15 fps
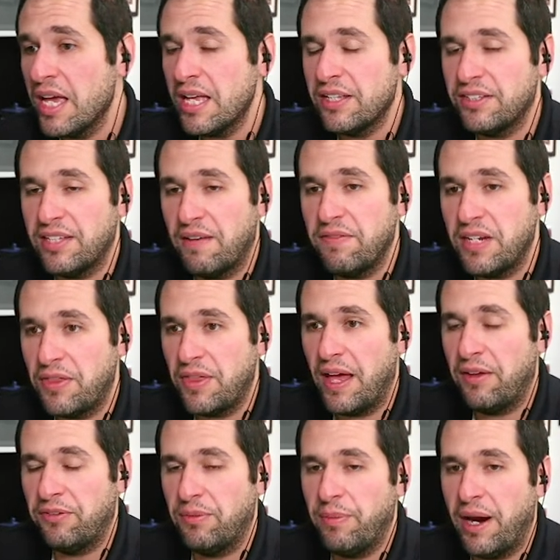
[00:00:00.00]
seventy
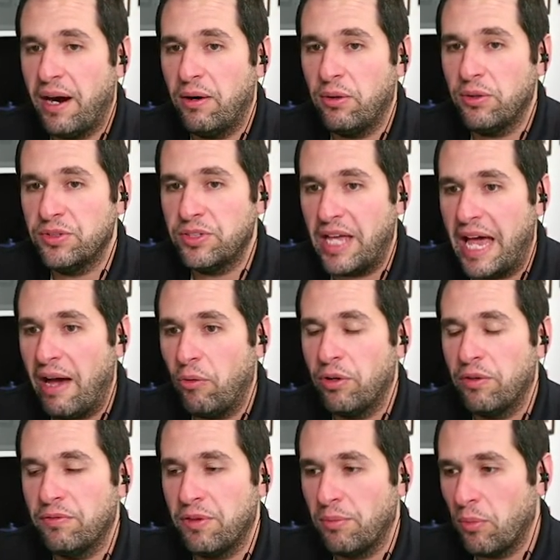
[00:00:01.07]
thousand barrels out
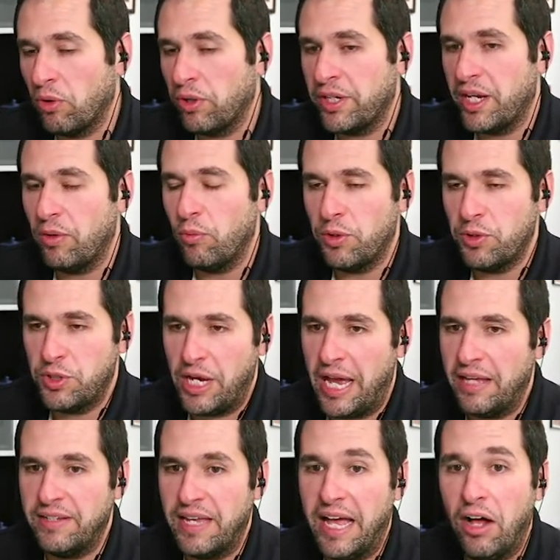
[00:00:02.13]
of the market, which
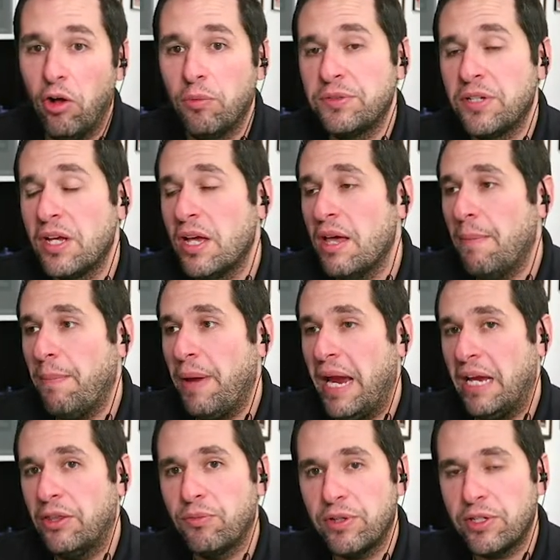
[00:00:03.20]
has helped
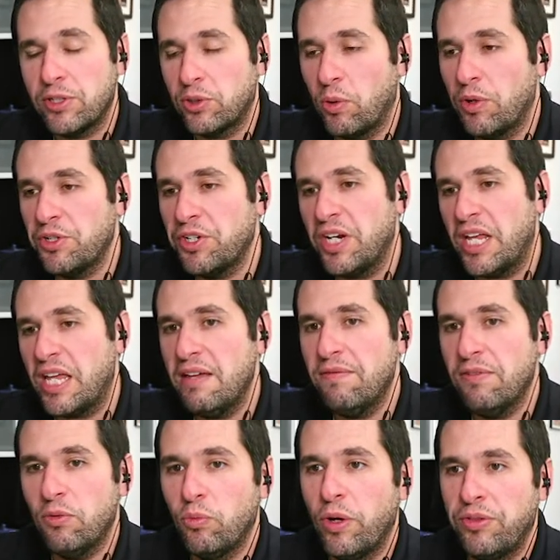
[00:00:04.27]
PADD three storage. And
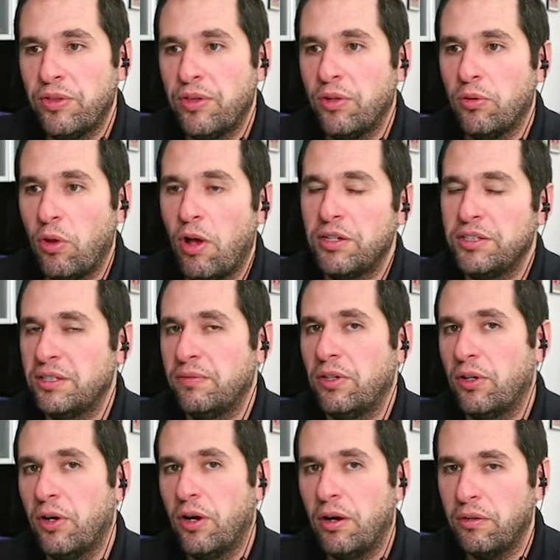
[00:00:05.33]
even with the loss of
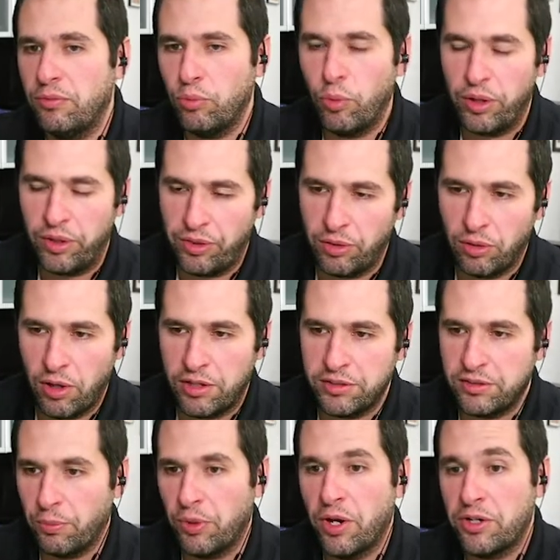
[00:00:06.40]
the of, with the
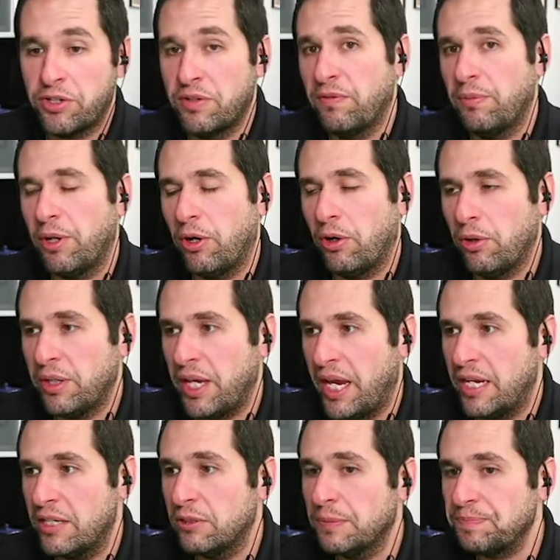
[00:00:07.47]
loss of production from the
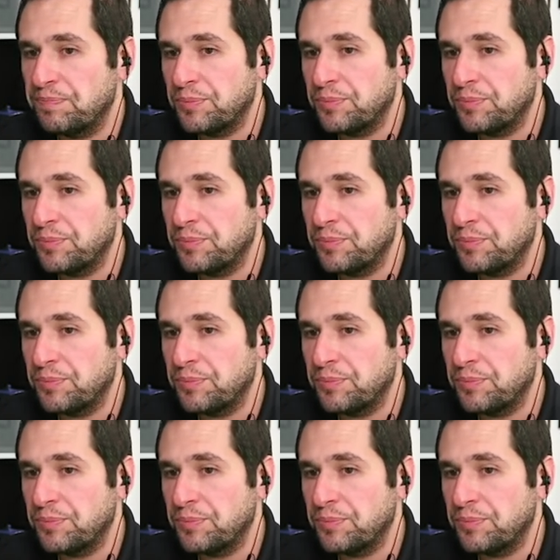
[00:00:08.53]
hurricanes,